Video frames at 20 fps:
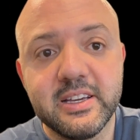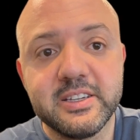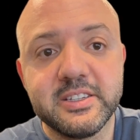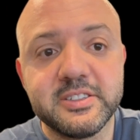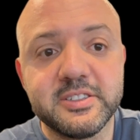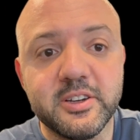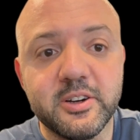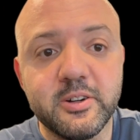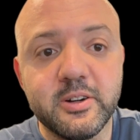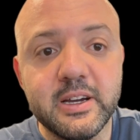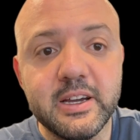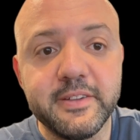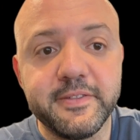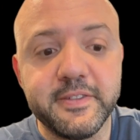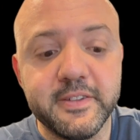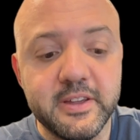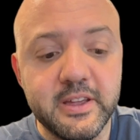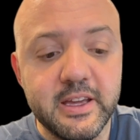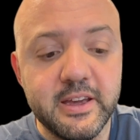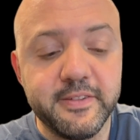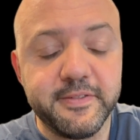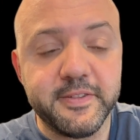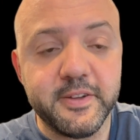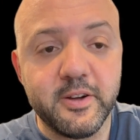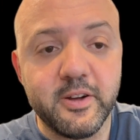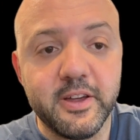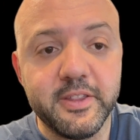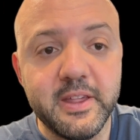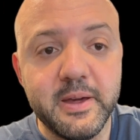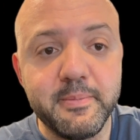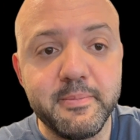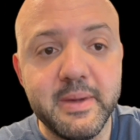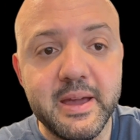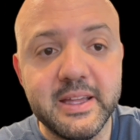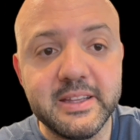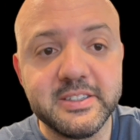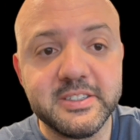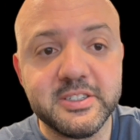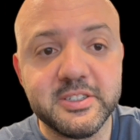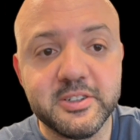So if, if you're on that
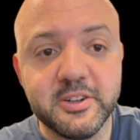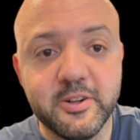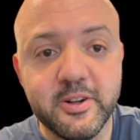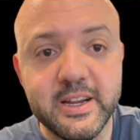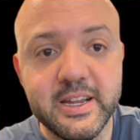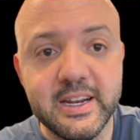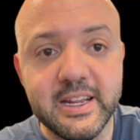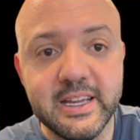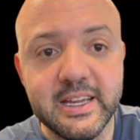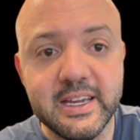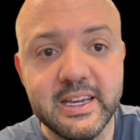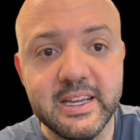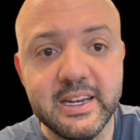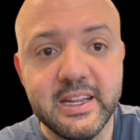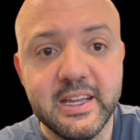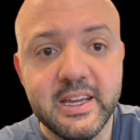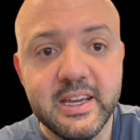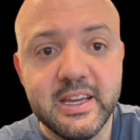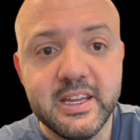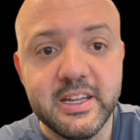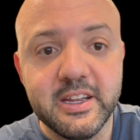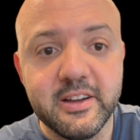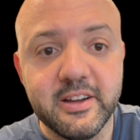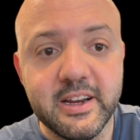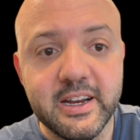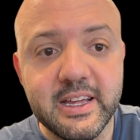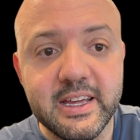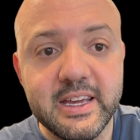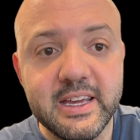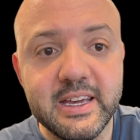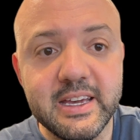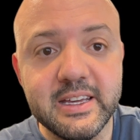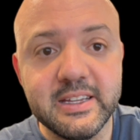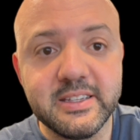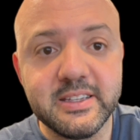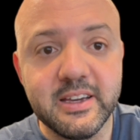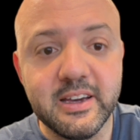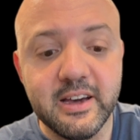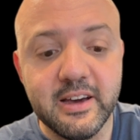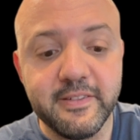main screen again, you're going to
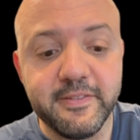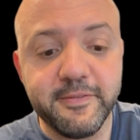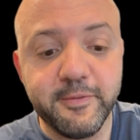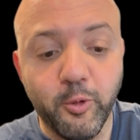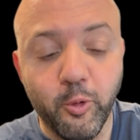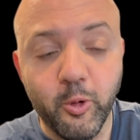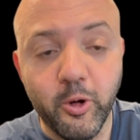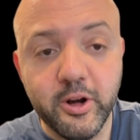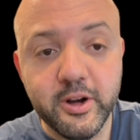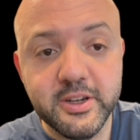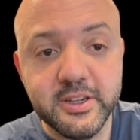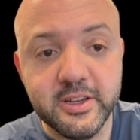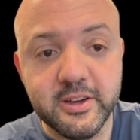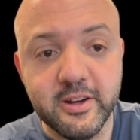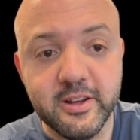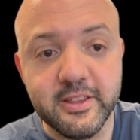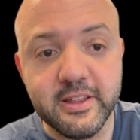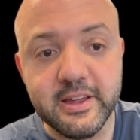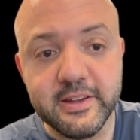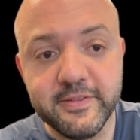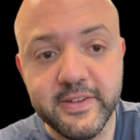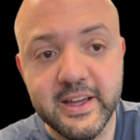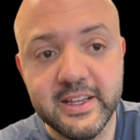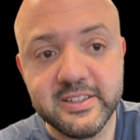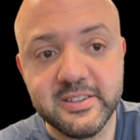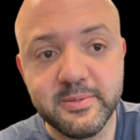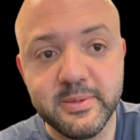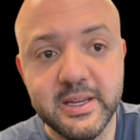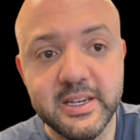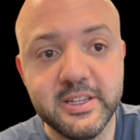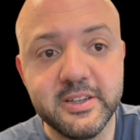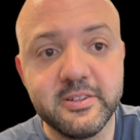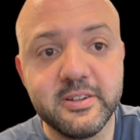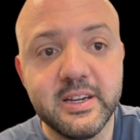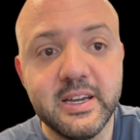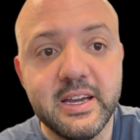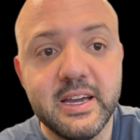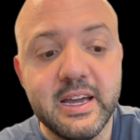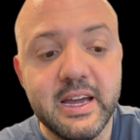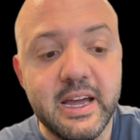hit uh, 4 to go to the advanced menu
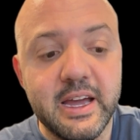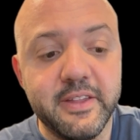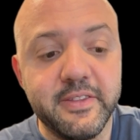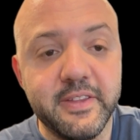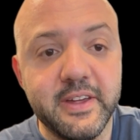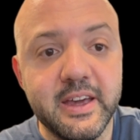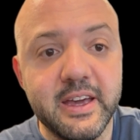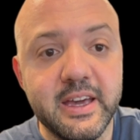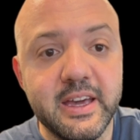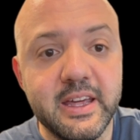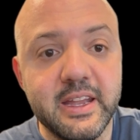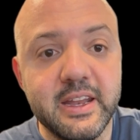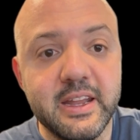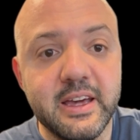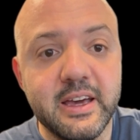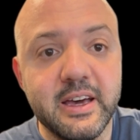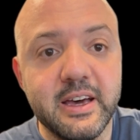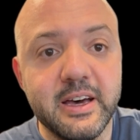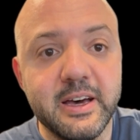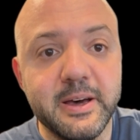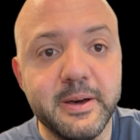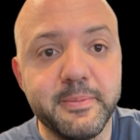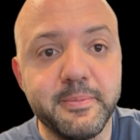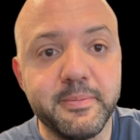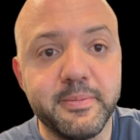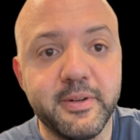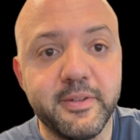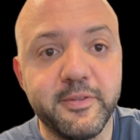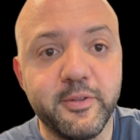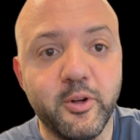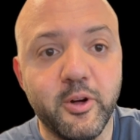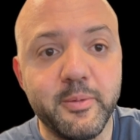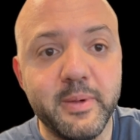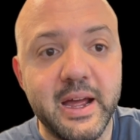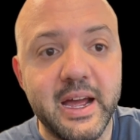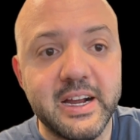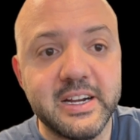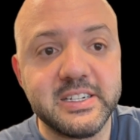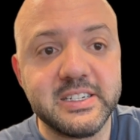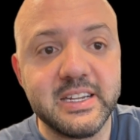and then um, perform
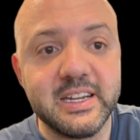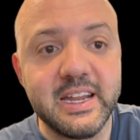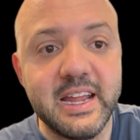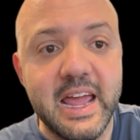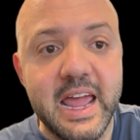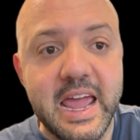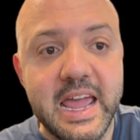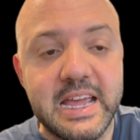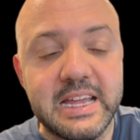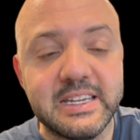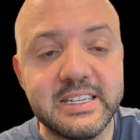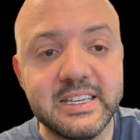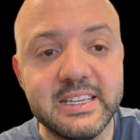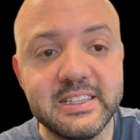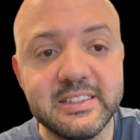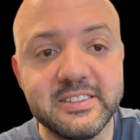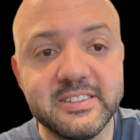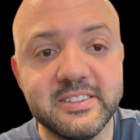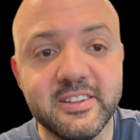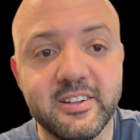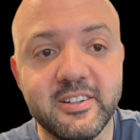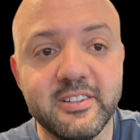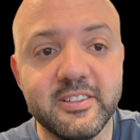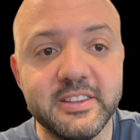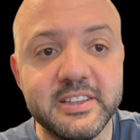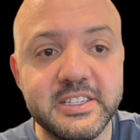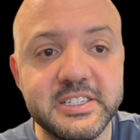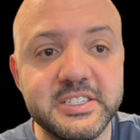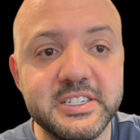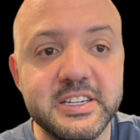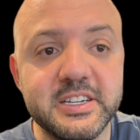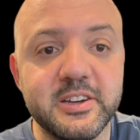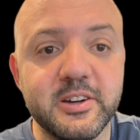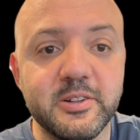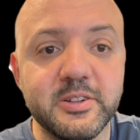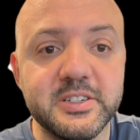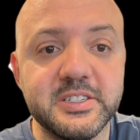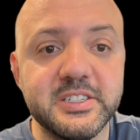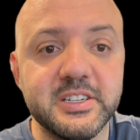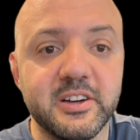action 8 install the G
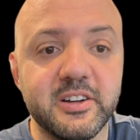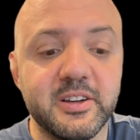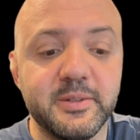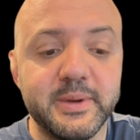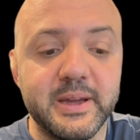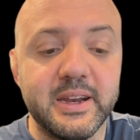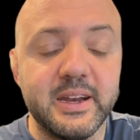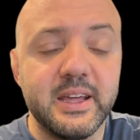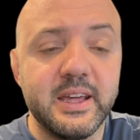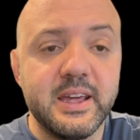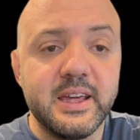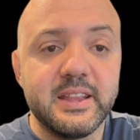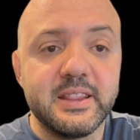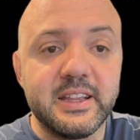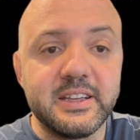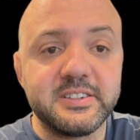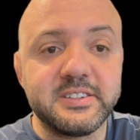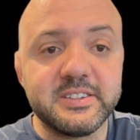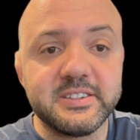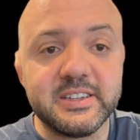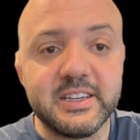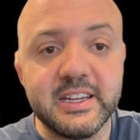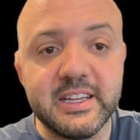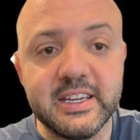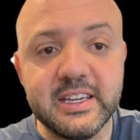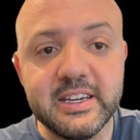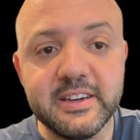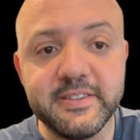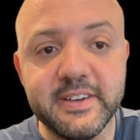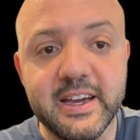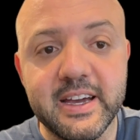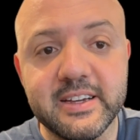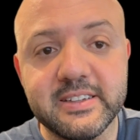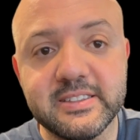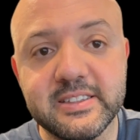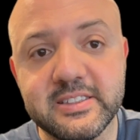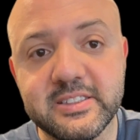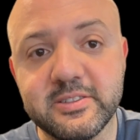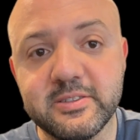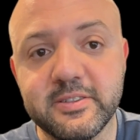code shell command. That's just going to give
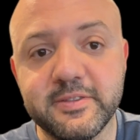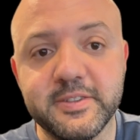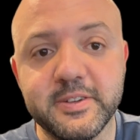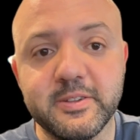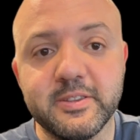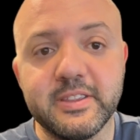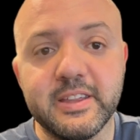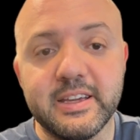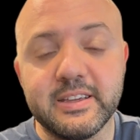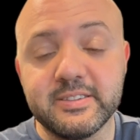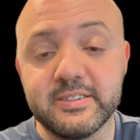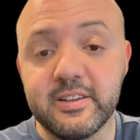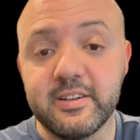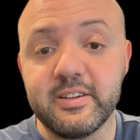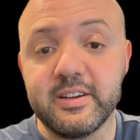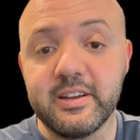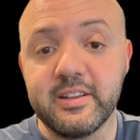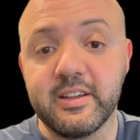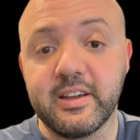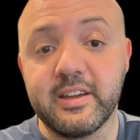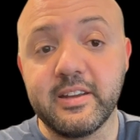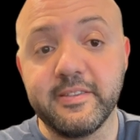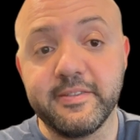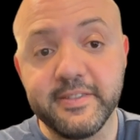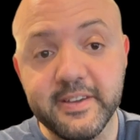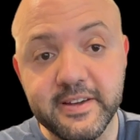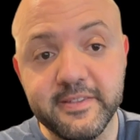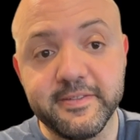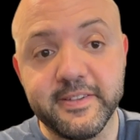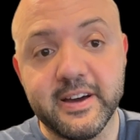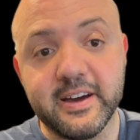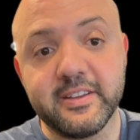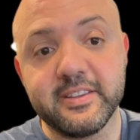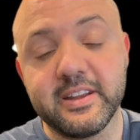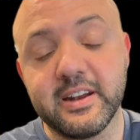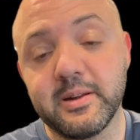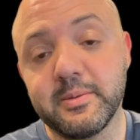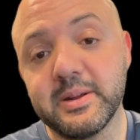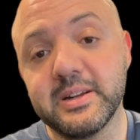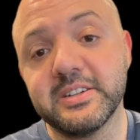access to a few things that are in the config file
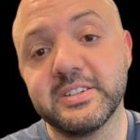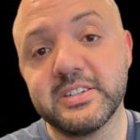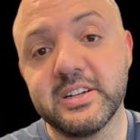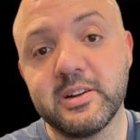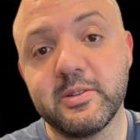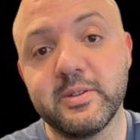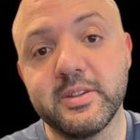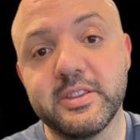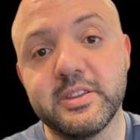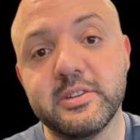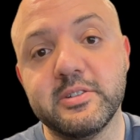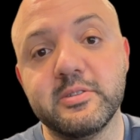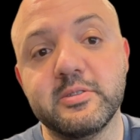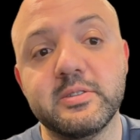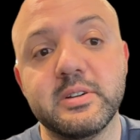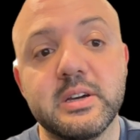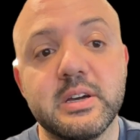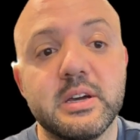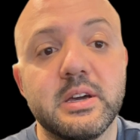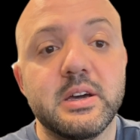that I'm going to share with you.